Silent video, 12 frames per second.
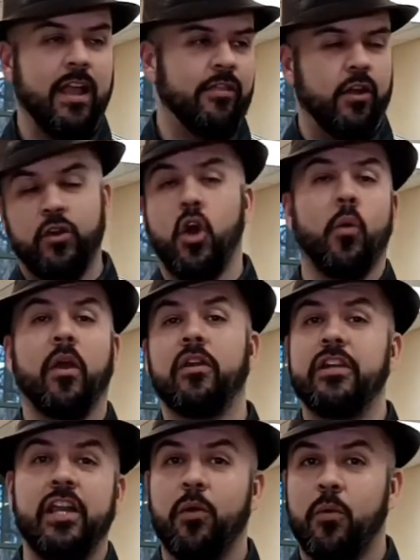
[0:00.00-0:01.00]
They're nowhere
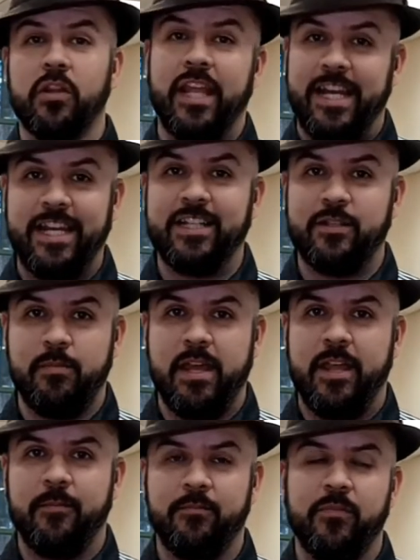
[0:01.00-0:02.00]
near where they need to
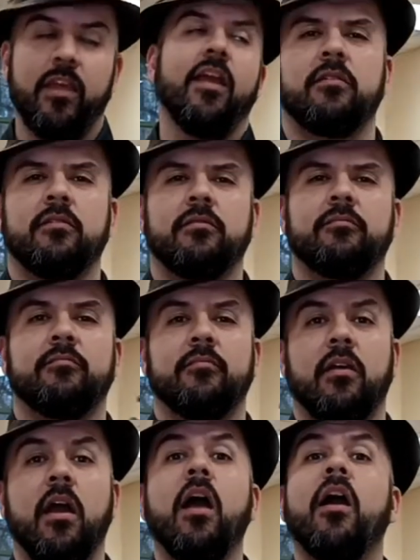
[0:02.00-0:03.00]
be.
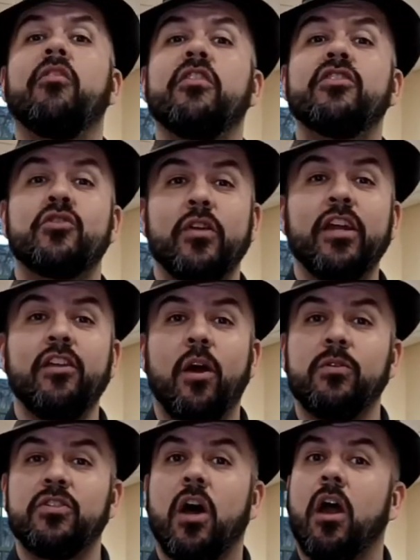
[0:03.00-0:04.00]
The string
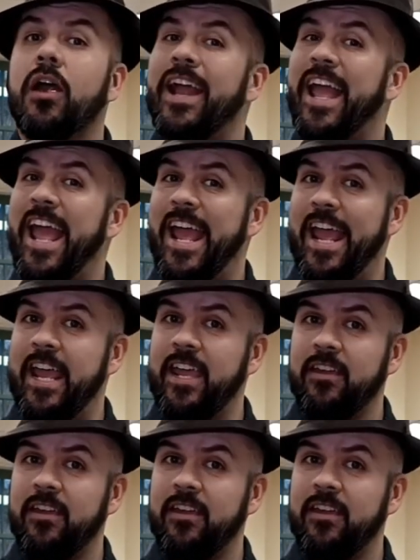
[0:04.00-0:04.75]
notes are A,